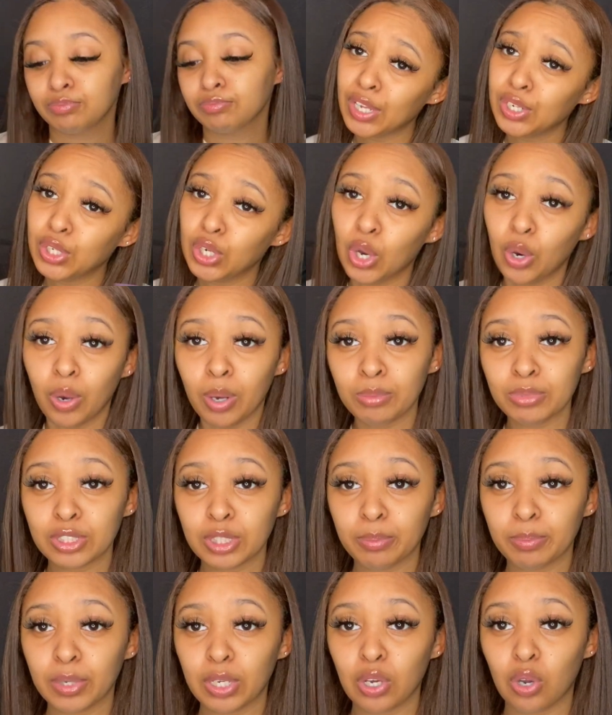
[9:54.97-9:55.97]
I know I'm
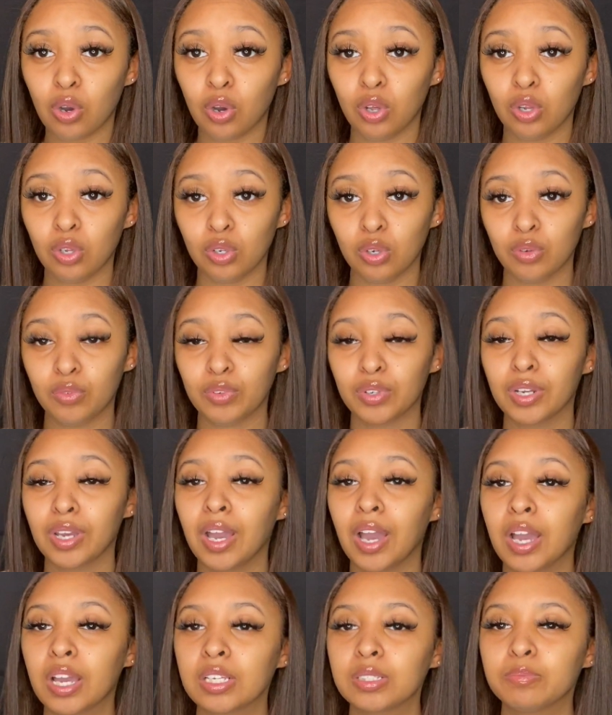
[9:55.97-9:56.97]
jumping all over,
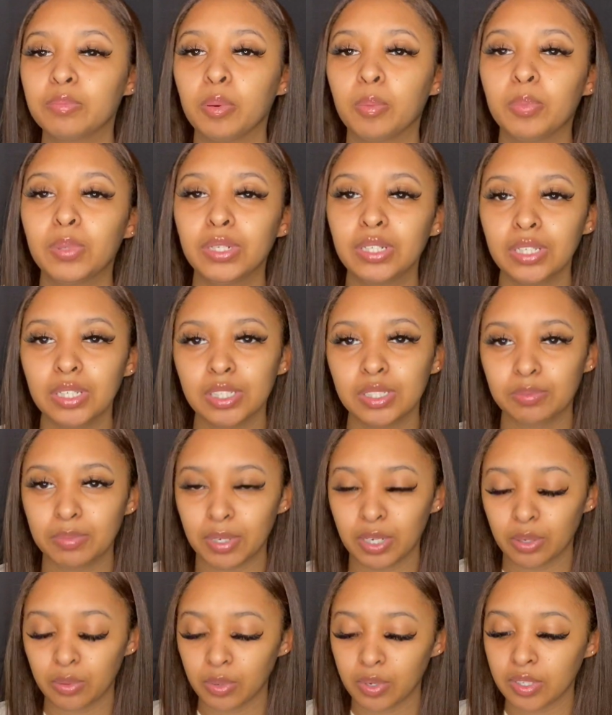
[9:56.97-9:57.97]
guys, but please
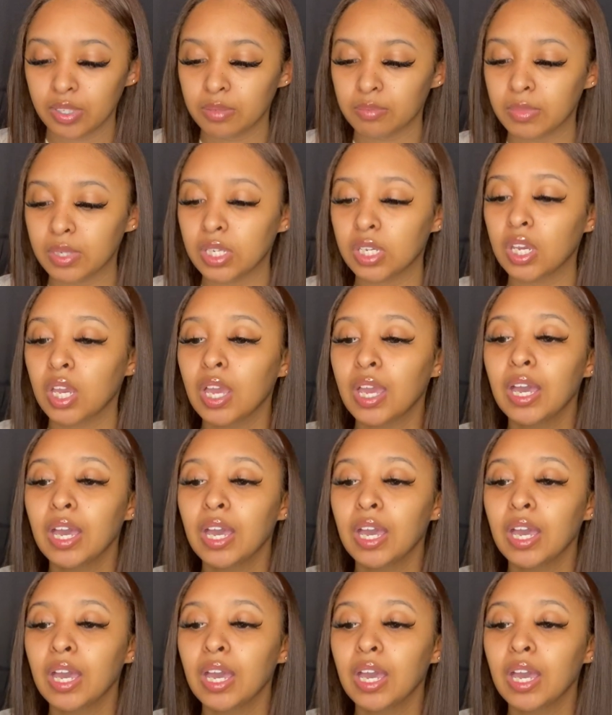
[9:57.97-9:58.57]
bear with me.